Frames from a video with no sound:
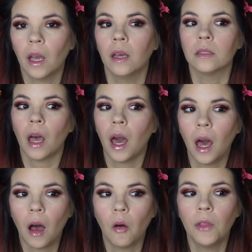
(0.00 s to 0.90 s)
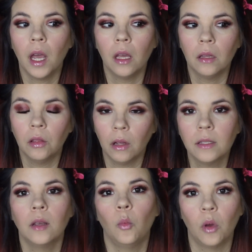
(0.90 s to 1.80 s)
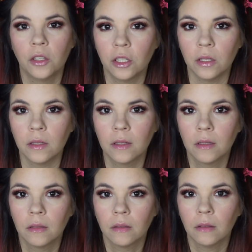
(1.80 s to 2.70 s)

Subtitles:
is how they looked at witches,